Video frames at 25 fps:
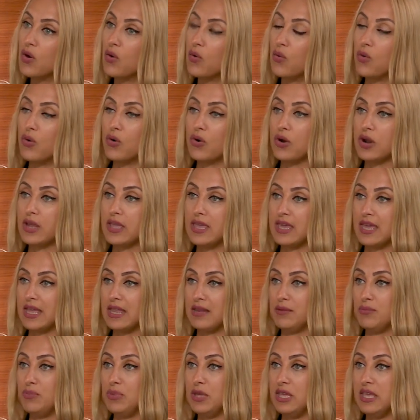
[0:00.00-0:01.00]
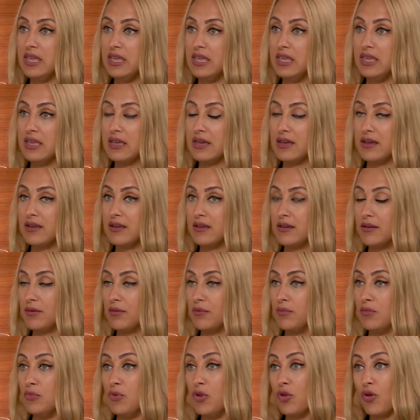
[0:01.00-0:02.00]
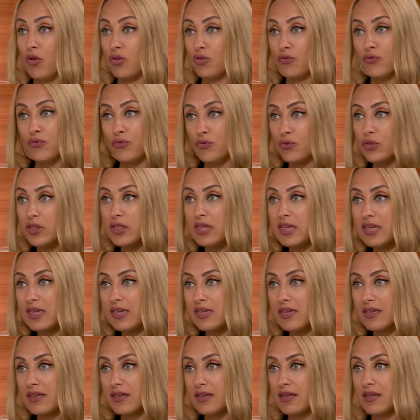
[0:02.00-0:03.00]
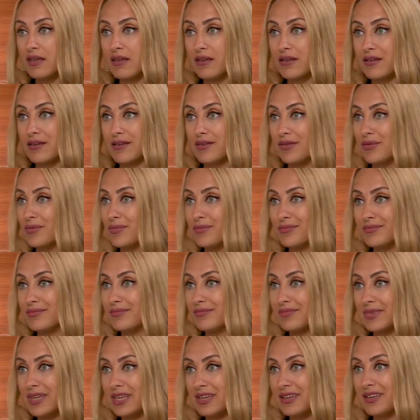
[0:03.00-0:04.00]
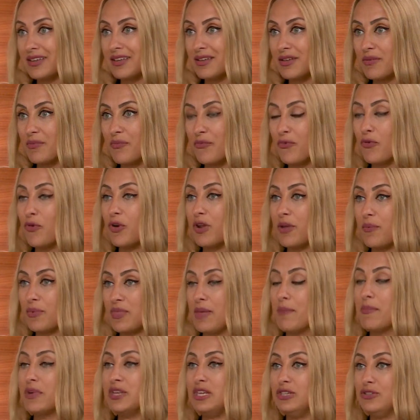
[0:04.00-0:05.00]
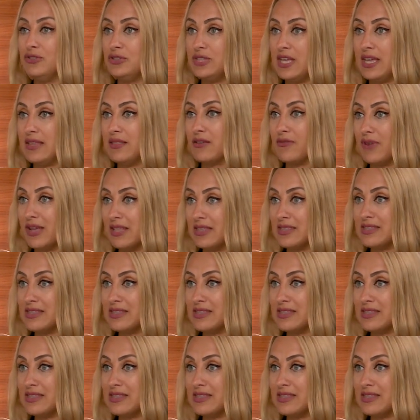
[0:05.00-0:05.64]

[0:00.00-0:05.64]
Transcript: or can be not fully for somebody to take the right